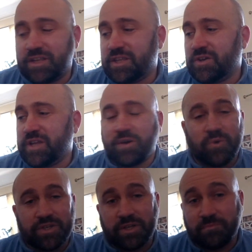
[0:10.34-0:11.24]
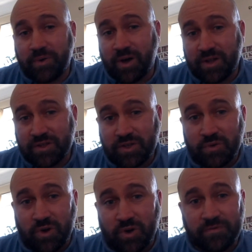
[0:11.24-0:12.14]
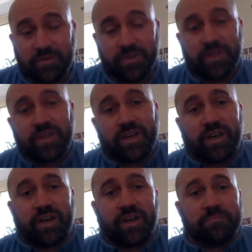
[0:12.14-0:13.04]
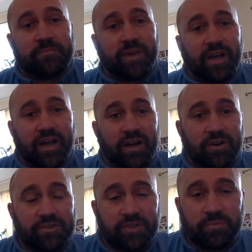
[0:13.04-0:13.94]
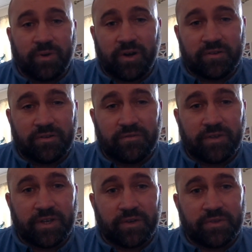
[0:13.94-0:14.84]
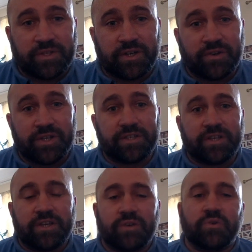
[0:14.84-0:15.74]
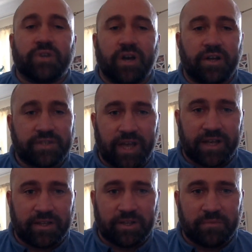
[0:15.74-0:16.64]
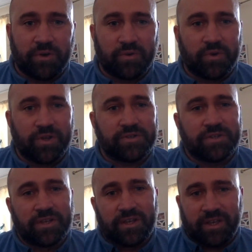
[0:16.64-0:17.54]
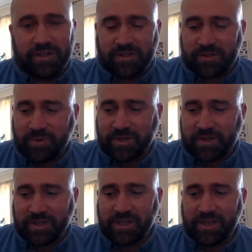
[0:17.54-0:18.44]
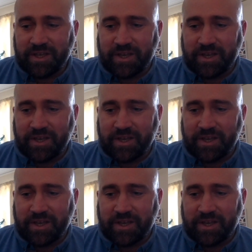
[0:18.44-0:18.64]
you're now watching part two of our two-part video series called Untangling the Mod Words. It's especially